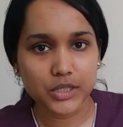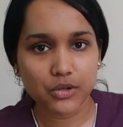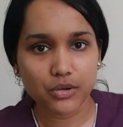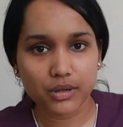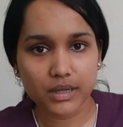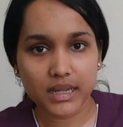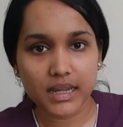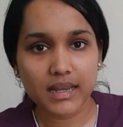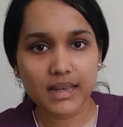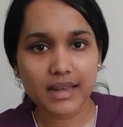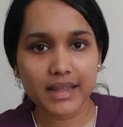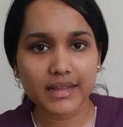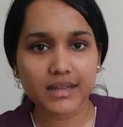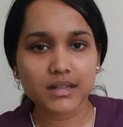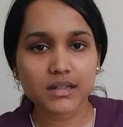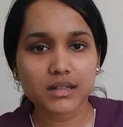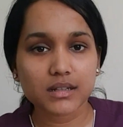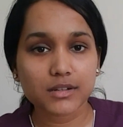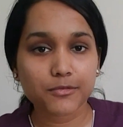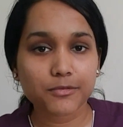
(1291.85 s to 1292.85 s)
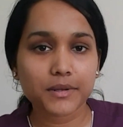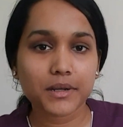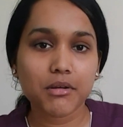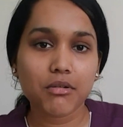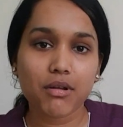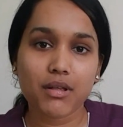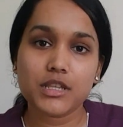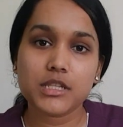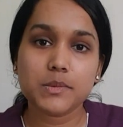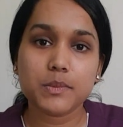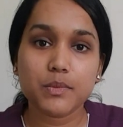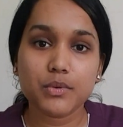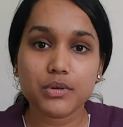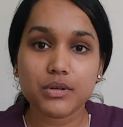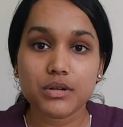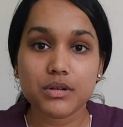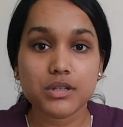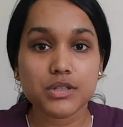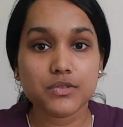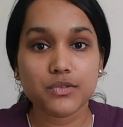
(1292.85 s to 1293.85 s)
Okay, like different
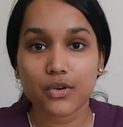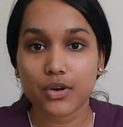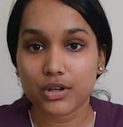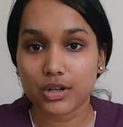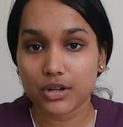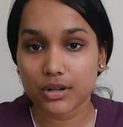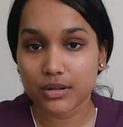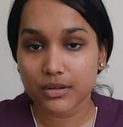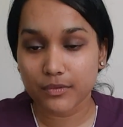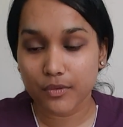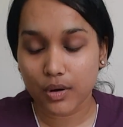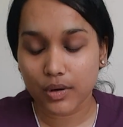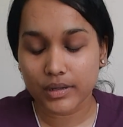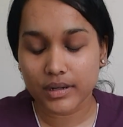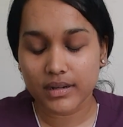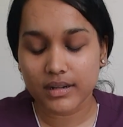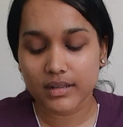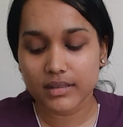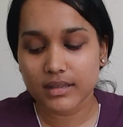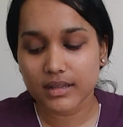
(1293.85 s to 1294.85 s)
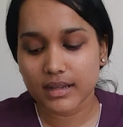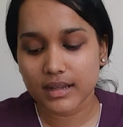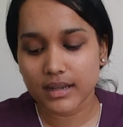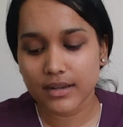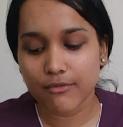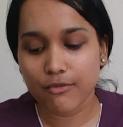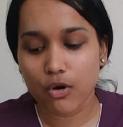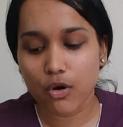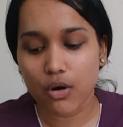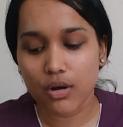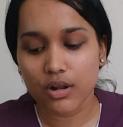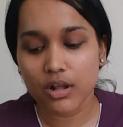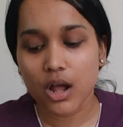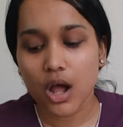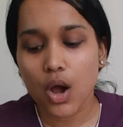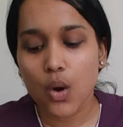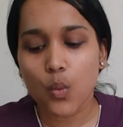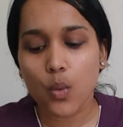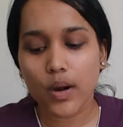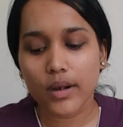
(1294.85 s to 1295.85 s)
transporters, what are they involved,
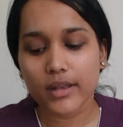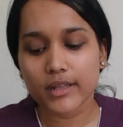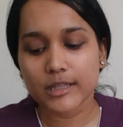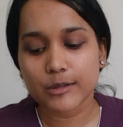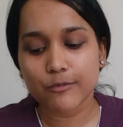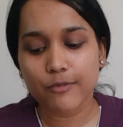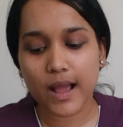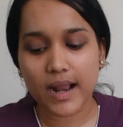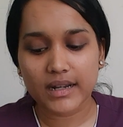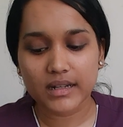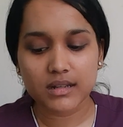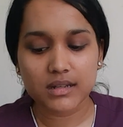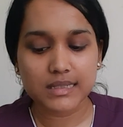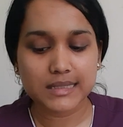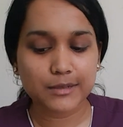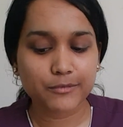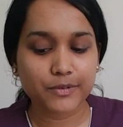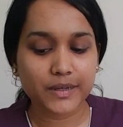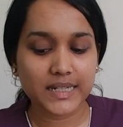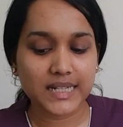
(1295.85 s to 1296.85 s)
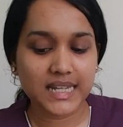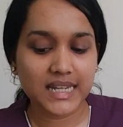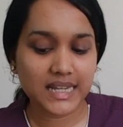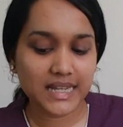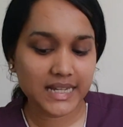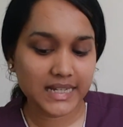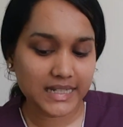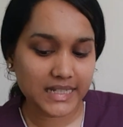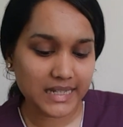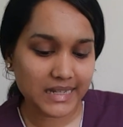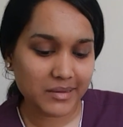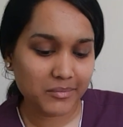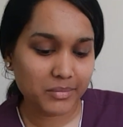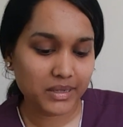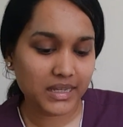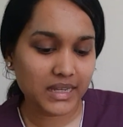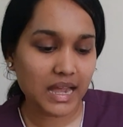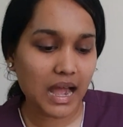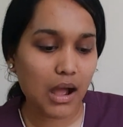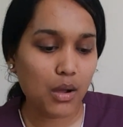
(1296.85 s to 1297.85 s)
what are the factors affecting
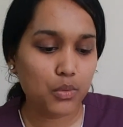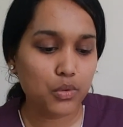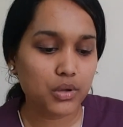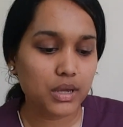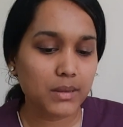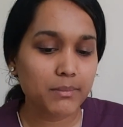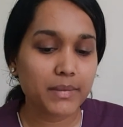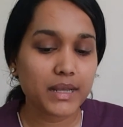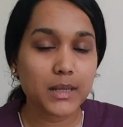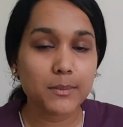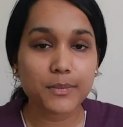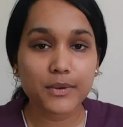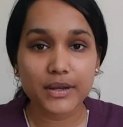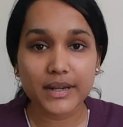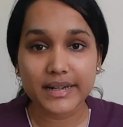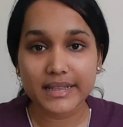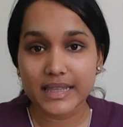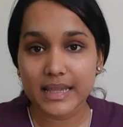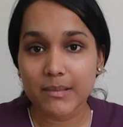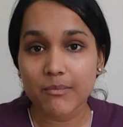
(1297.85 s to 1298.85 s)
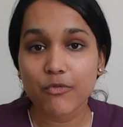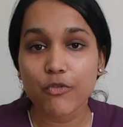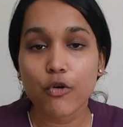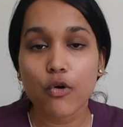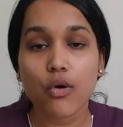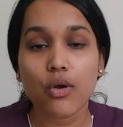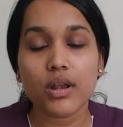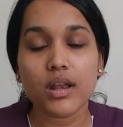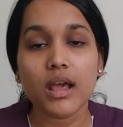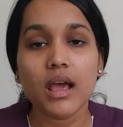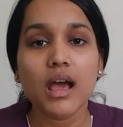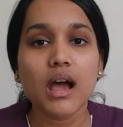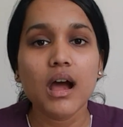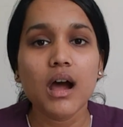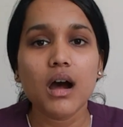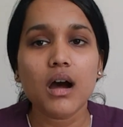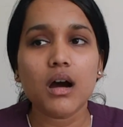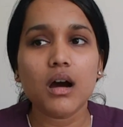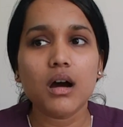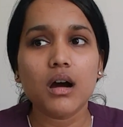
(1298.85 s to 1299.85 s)
ADME, how you can manipulate them for
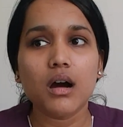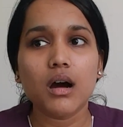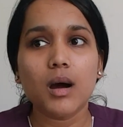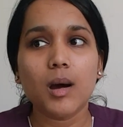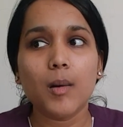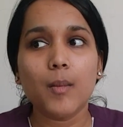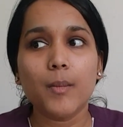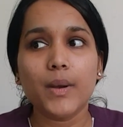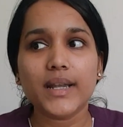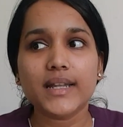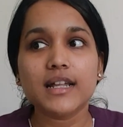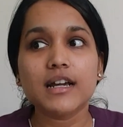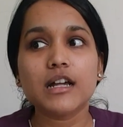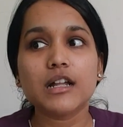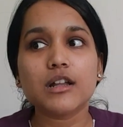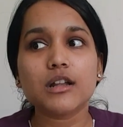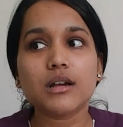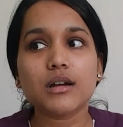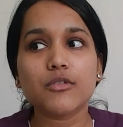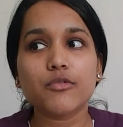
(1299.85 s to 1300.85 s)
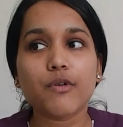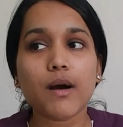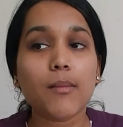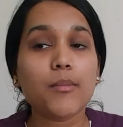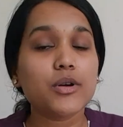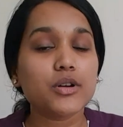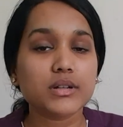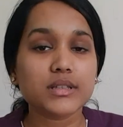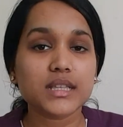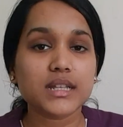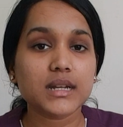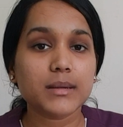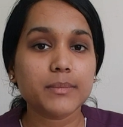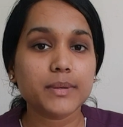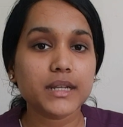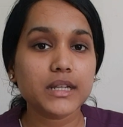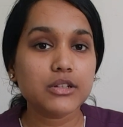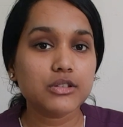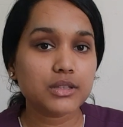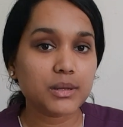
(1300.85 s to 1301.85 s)
better
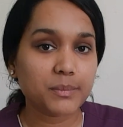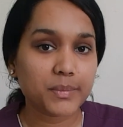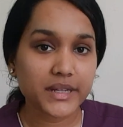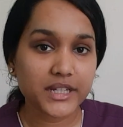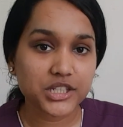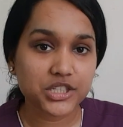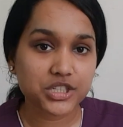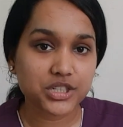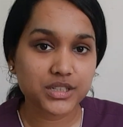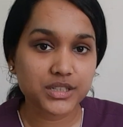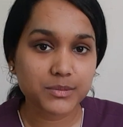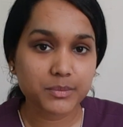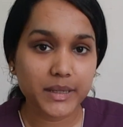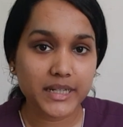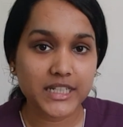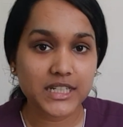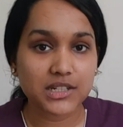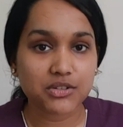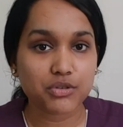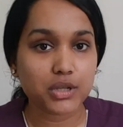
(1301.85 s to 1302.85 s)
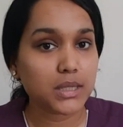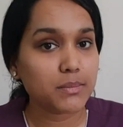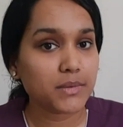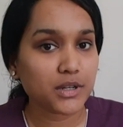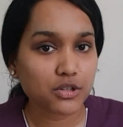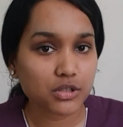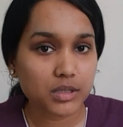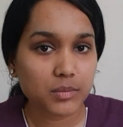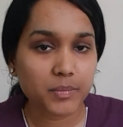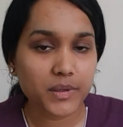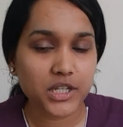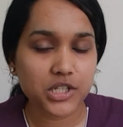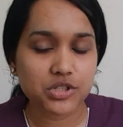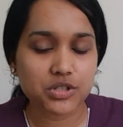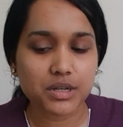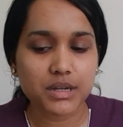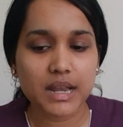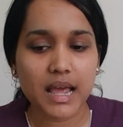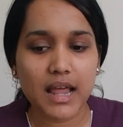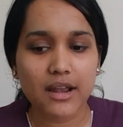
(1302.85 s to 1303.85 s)
pharmacotherapy to the patient, better treatment to the
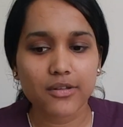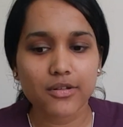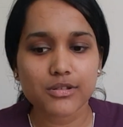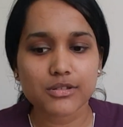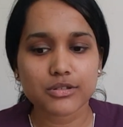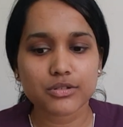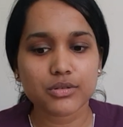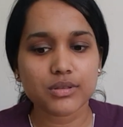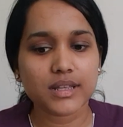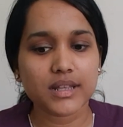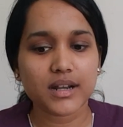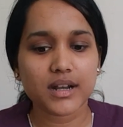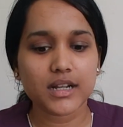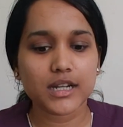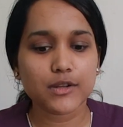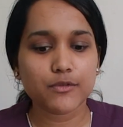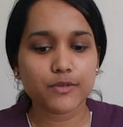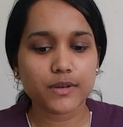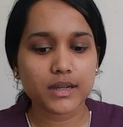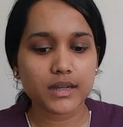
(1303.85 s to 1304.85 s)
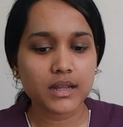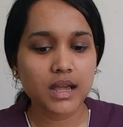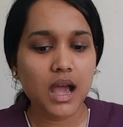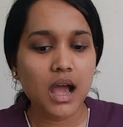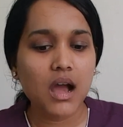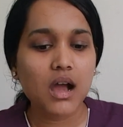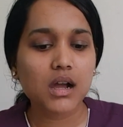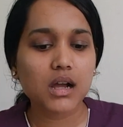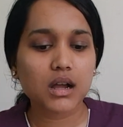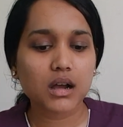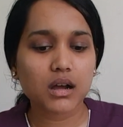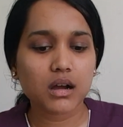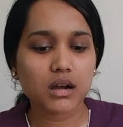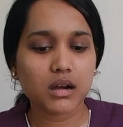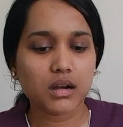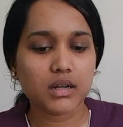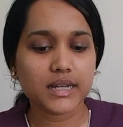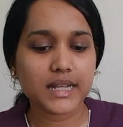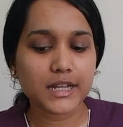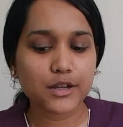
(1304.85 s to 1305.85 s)
patient. And also there are different
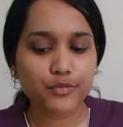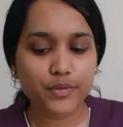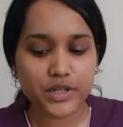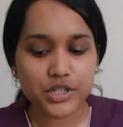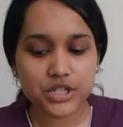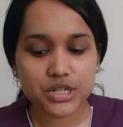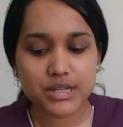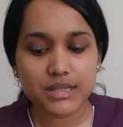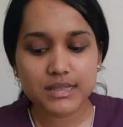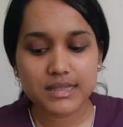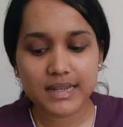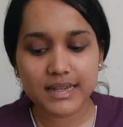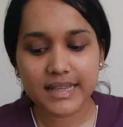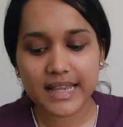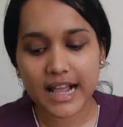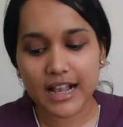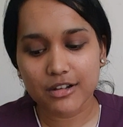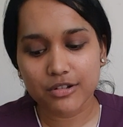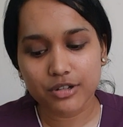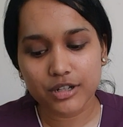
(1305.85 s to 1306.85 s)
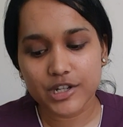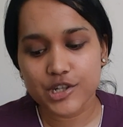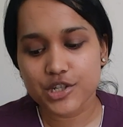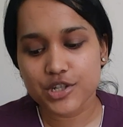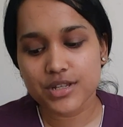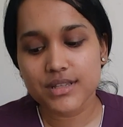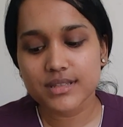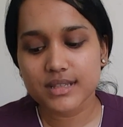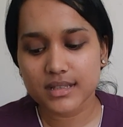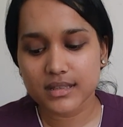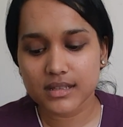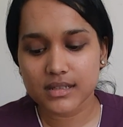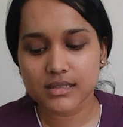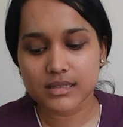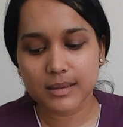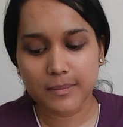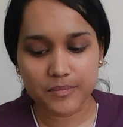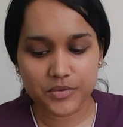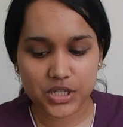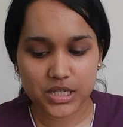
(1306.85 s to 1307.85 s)
derivations and calculations in the
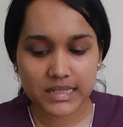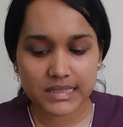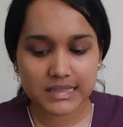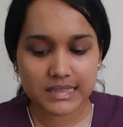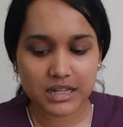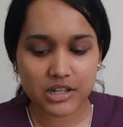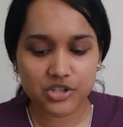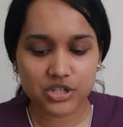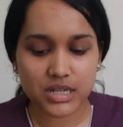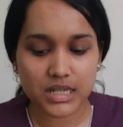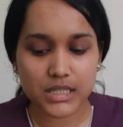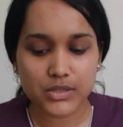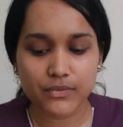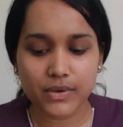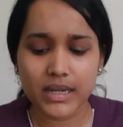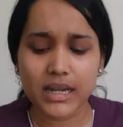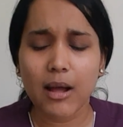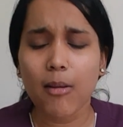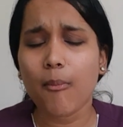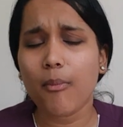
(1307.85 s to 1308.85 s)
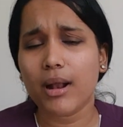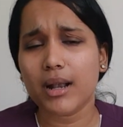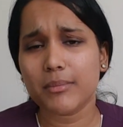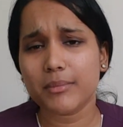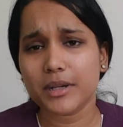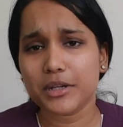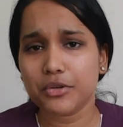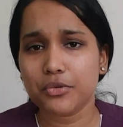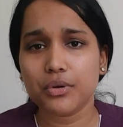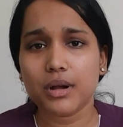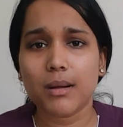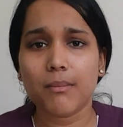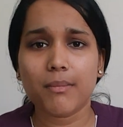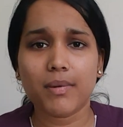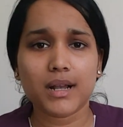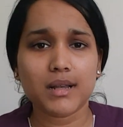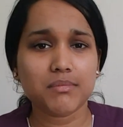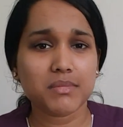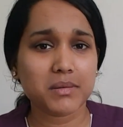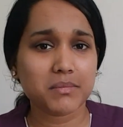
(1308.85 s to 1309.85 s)
subject, such as one compartment, two
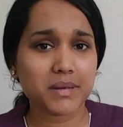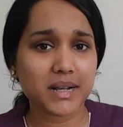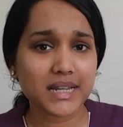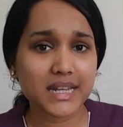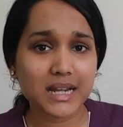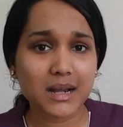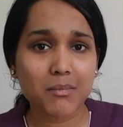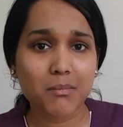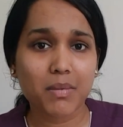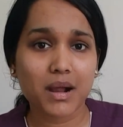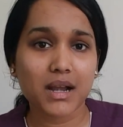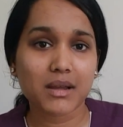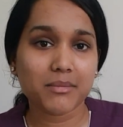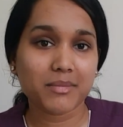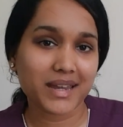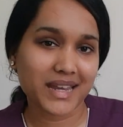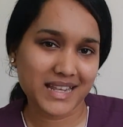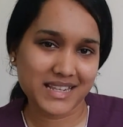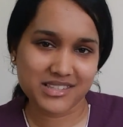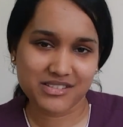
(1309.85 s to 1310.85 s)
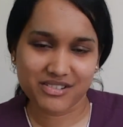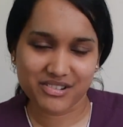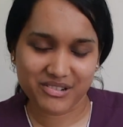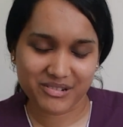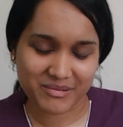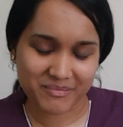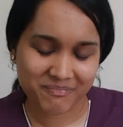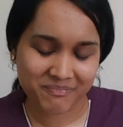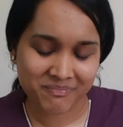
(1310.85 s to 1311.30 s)
compartment, multi-compartment, etc.